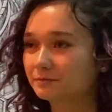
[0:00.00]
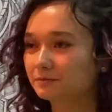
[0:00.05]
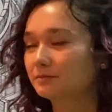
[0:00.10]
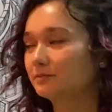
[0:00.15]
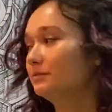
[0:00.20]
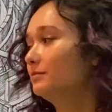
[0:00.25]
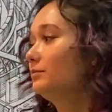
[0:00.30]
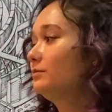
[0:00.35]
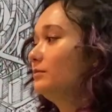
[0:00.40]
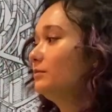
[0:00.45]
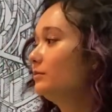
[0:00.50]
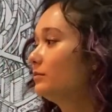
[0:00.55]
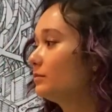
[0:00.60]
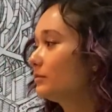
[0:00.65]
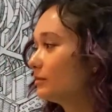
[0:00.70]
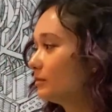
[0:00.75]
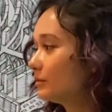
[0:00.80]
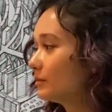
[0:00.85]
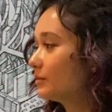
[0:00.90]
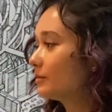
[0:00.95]

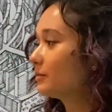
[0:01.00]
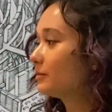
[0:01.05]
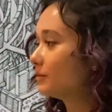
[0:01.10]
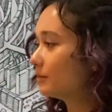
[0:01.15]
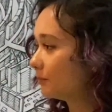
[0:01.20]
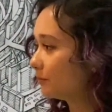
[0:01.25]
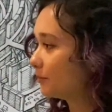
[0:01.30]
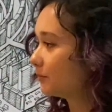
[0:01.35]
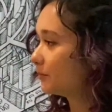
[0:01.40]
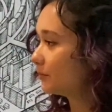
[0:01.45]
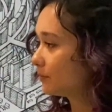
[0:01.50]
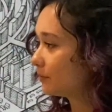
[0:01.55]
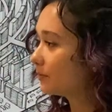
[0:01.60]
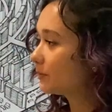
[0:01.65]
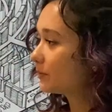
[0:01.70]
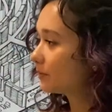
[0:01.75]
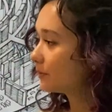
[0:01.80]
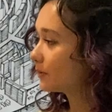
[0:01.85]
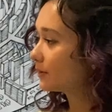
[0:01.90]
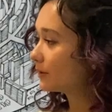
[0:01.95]

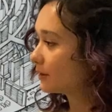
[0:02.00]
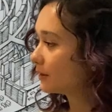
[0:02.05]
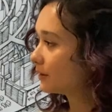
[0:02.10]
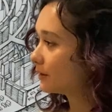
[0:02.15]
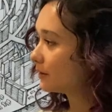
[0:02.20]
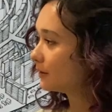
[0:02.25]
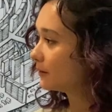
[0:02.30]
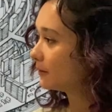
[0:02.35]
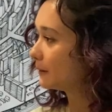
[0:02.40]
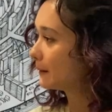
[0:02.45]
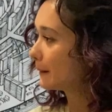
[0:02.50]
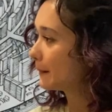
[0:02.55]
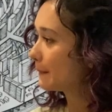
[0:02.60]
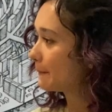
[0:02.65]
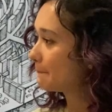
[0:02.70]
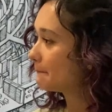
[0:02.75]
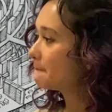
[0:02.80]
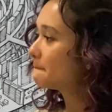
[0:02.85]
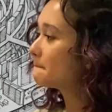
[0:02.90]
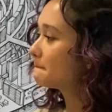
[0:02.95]

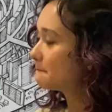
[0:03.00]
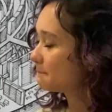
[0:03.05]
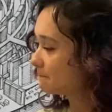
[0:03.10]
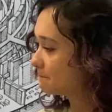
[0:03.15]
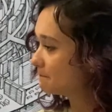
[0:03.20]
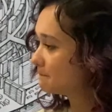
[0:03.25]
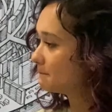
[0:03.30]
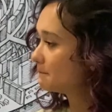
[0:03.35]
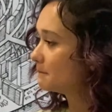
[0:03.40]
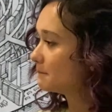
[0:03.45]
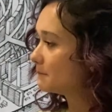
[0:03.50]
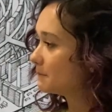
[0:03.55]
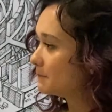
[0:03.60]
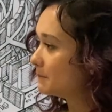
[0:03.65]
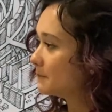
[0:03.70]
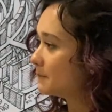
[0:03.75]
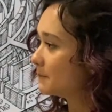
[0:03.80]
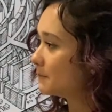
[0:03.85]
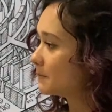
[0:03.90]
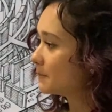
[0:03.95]

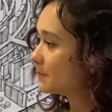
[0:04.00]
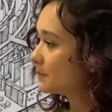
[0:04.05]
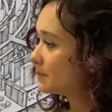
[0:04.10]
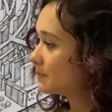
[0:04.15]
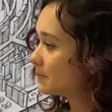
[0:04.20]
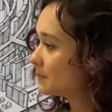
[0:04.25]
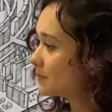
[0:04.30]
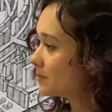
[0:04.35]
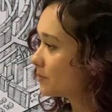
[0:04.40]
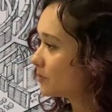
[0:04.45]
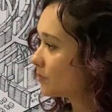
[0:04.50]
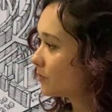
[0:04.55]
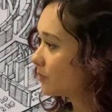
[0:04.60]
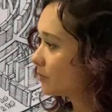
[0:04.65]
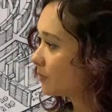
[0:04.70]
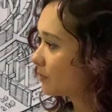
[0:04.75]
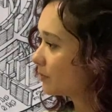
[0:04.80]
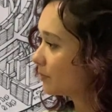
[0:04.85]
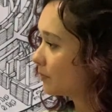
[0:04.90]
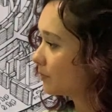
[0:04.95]

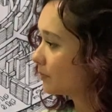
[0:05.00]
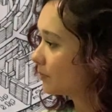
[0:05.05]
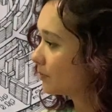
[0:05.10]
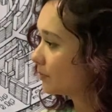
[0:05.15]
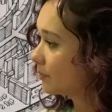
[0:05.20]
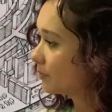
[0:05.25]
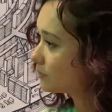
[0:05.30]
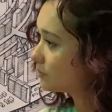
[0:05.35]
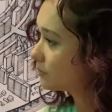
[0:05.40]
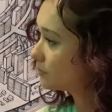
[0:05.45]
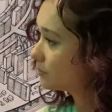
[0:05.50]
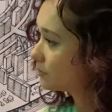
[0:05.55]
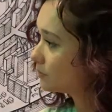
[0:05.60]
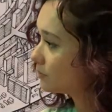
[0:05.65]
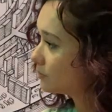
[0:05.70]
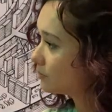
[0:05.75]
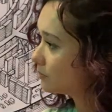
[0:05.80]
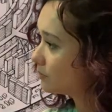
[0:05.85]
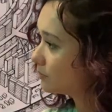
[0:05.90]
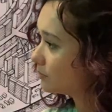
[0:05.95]

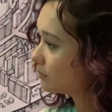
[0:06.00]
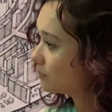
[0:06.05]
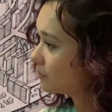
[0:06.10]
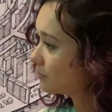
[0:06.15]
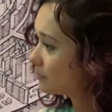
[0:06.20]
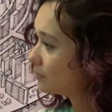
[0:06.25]
This person isn't speaking.